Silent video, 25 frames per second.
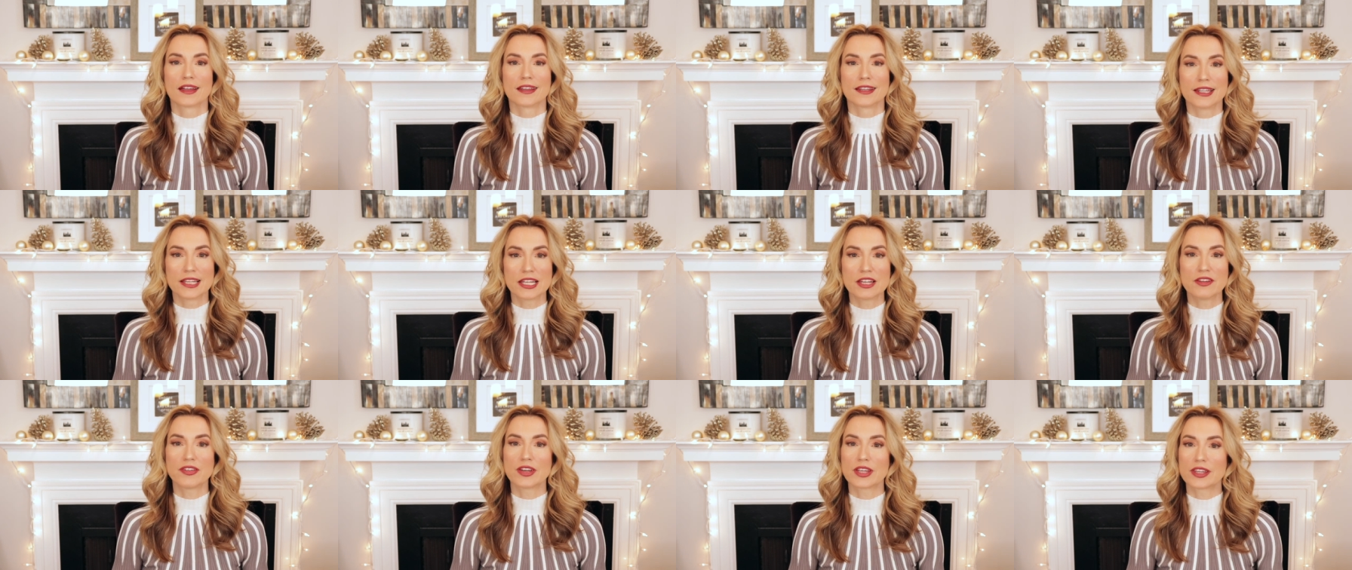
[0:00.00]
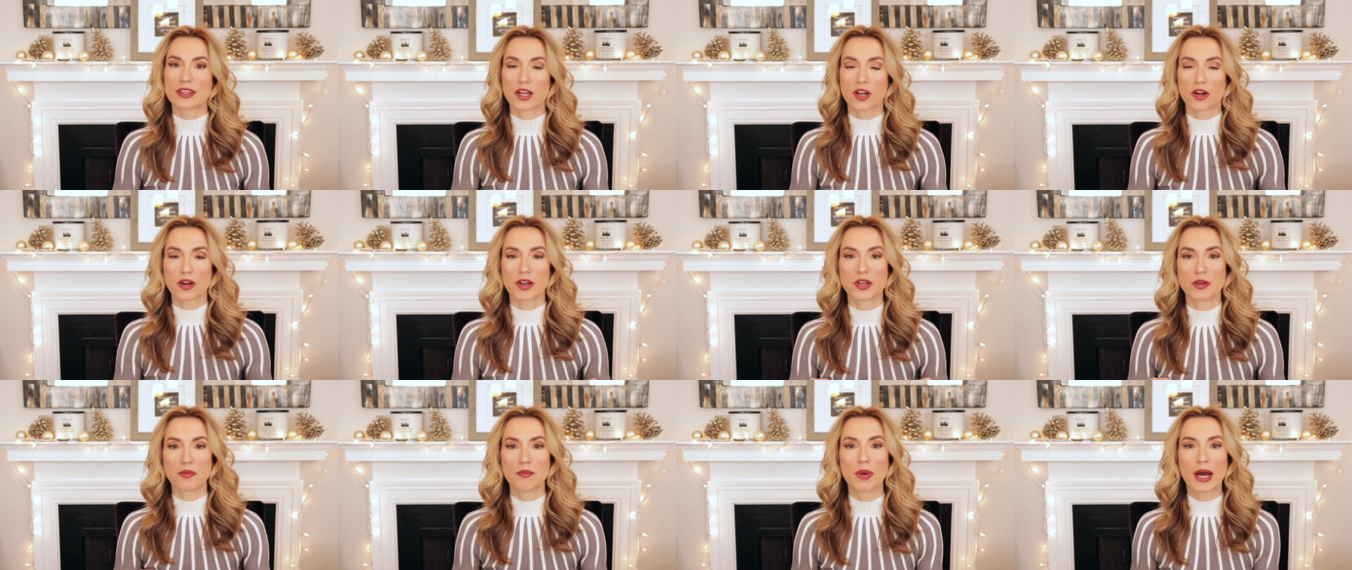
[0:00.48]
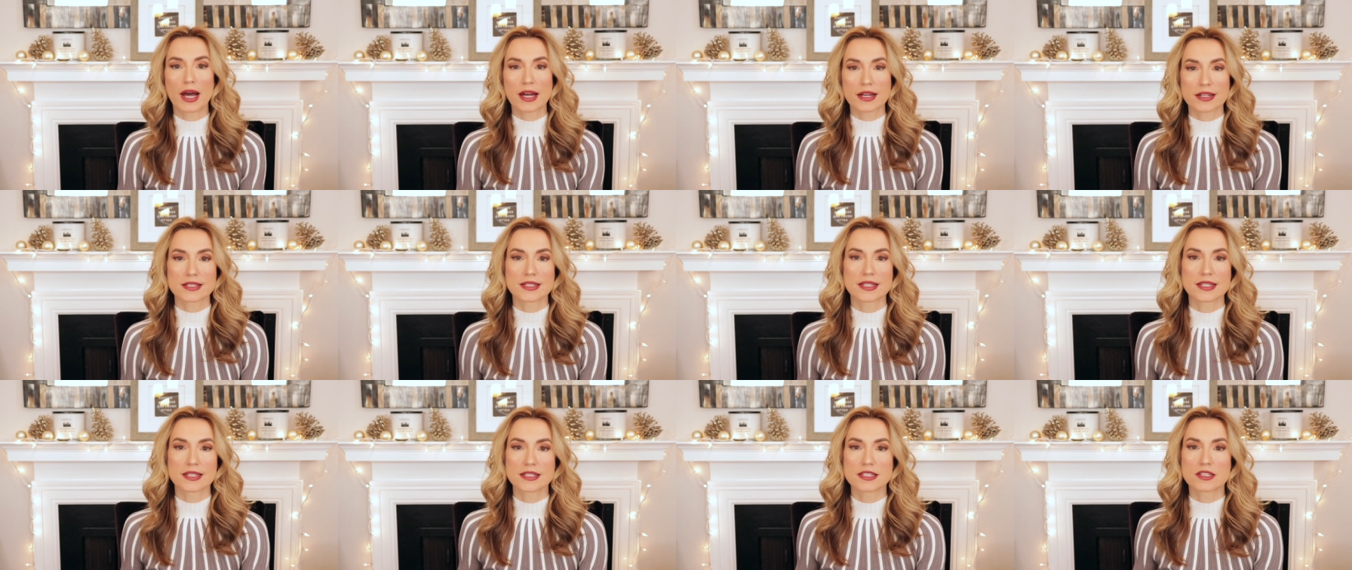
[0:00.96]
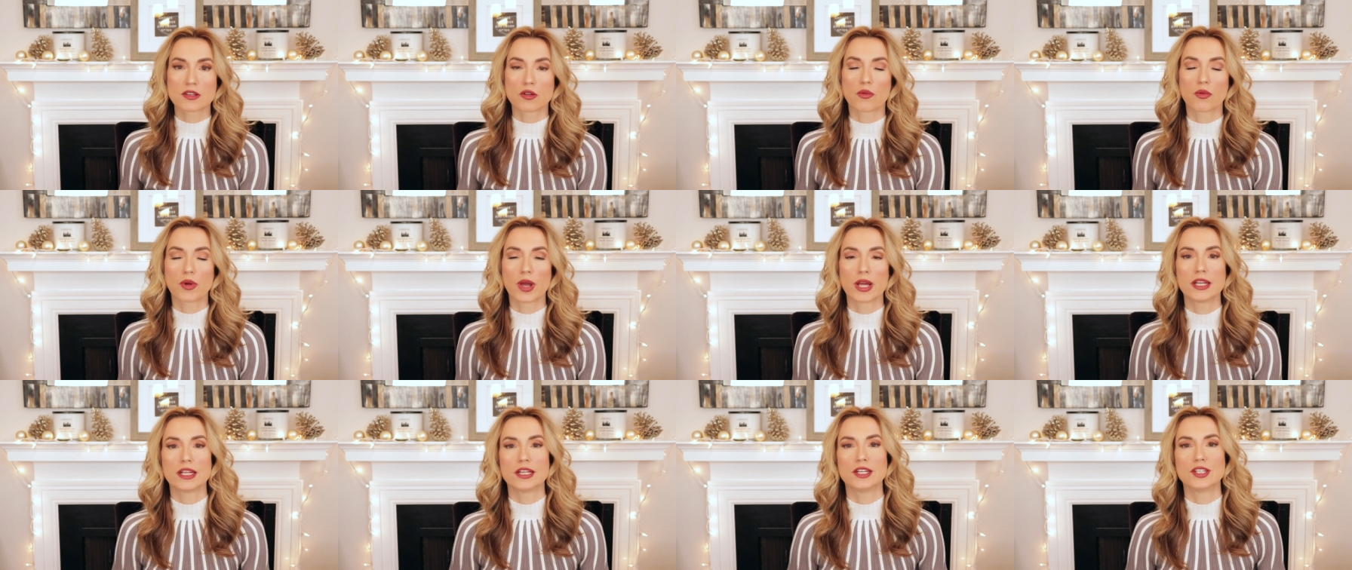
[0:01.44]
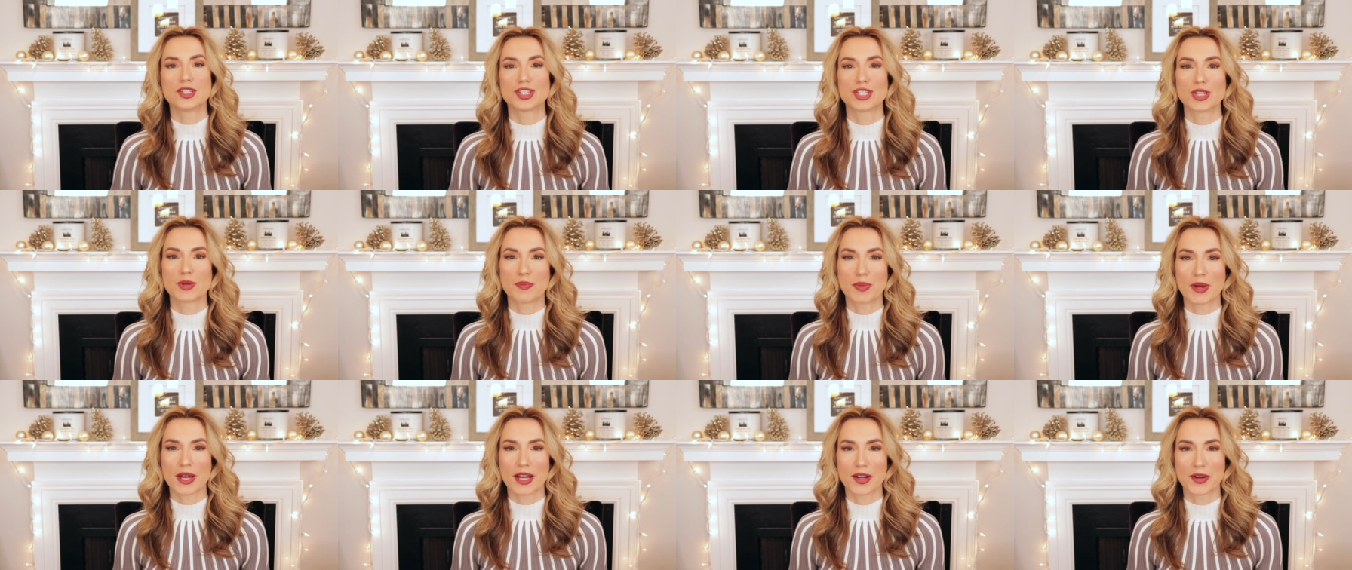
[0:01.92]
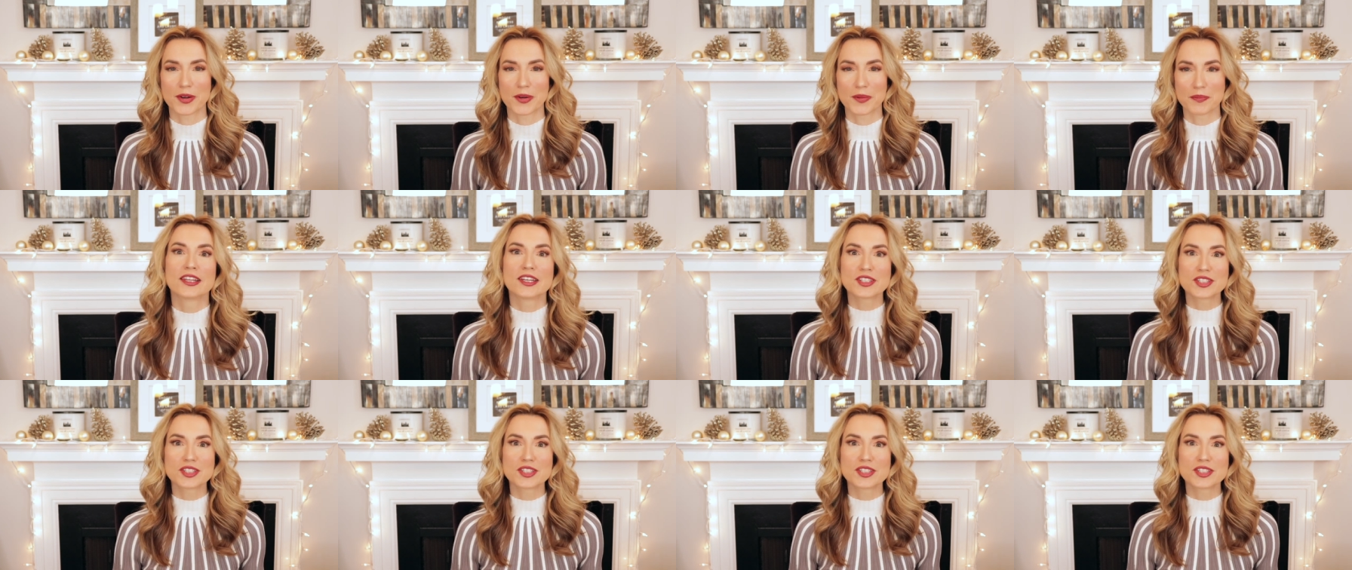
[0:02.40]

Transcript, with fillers: leaving their inboxes ready to ship out.